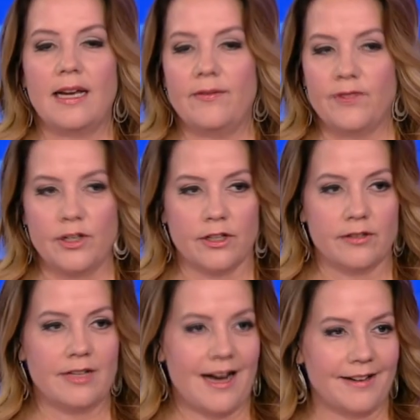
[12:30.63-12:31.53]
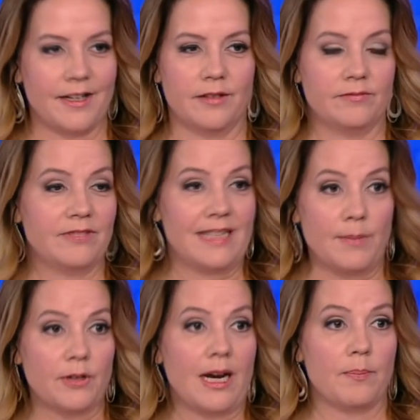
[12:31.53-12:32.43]
If you're not a
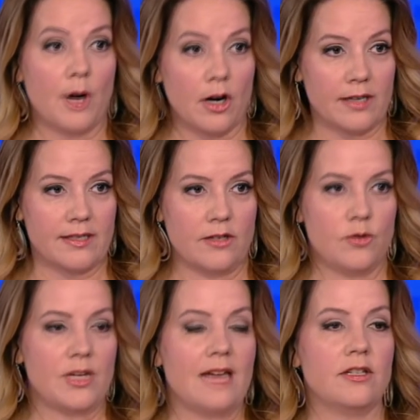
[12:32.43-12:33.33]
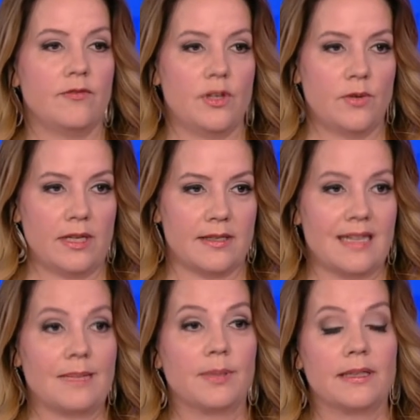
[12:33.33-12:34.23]
Democrat partisan, you tend to view this
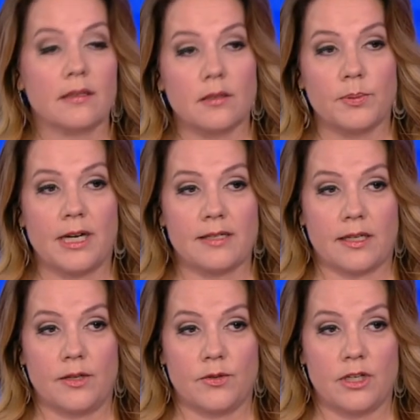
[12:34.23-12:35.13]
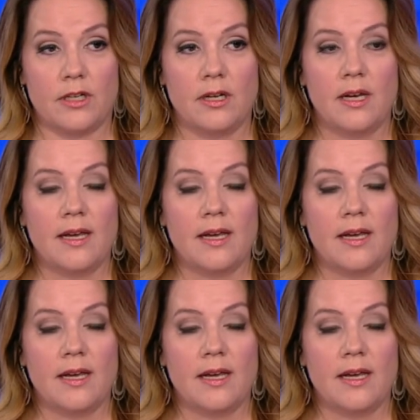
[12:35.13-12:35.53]
as a political prosecution